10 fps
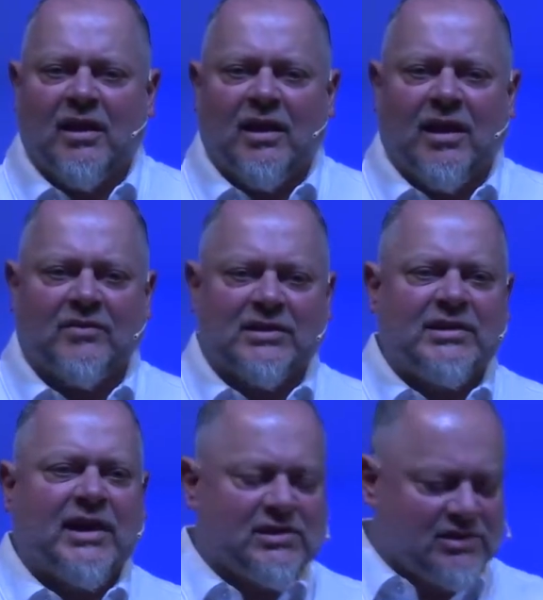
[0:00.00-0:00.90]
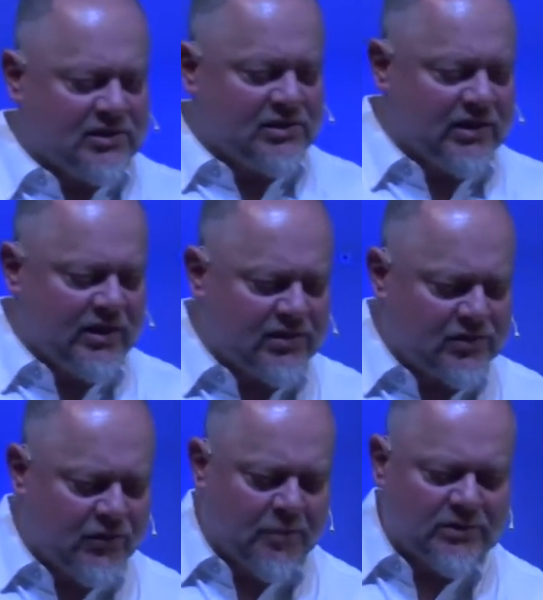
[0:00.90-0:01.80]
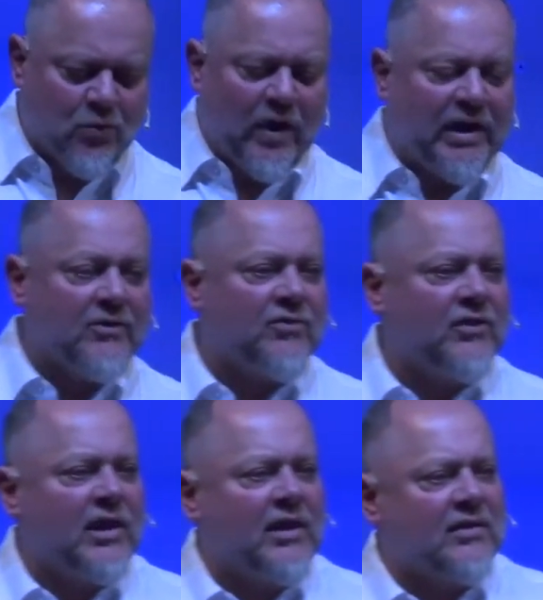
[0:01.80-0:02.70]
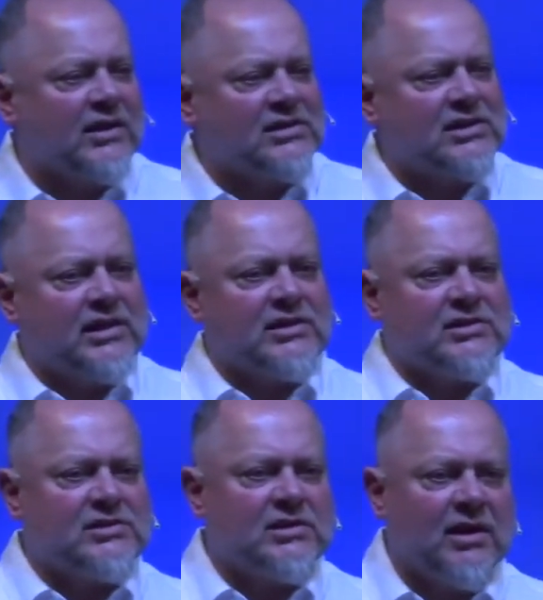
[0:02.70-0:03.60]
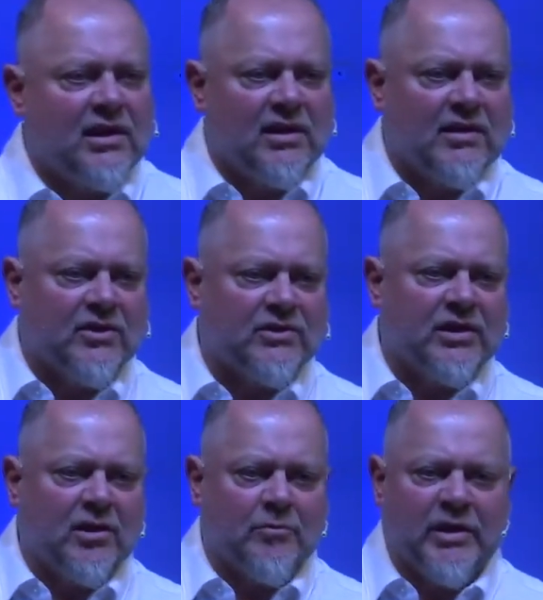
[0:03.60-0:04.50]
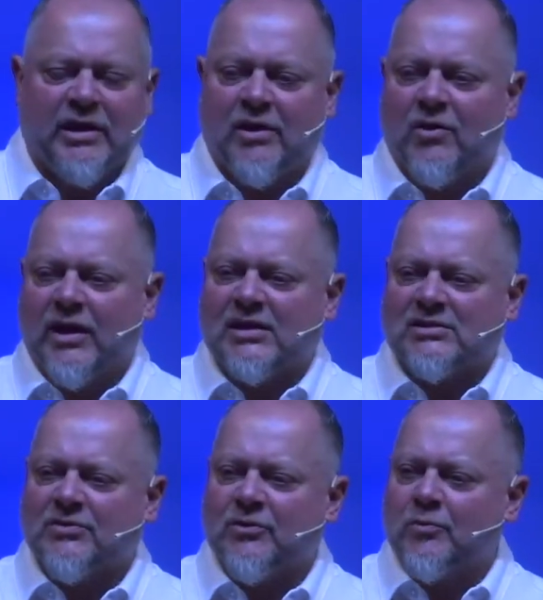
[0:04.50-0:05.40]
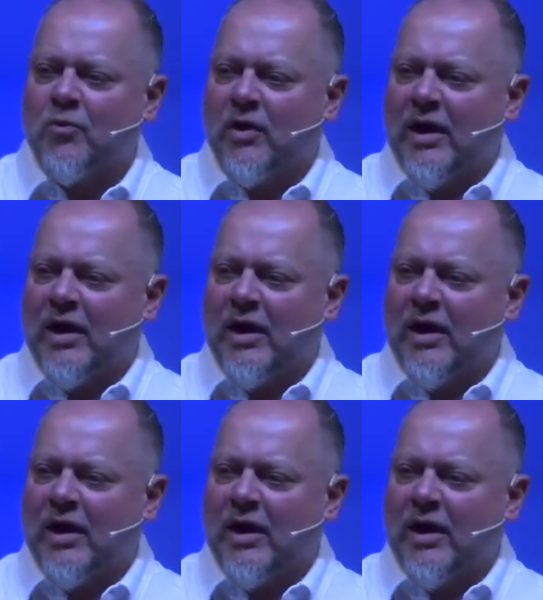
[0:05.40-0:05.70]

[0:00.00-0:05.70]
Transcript: And the text is, is from his wife that says, They're telling me he only has a few more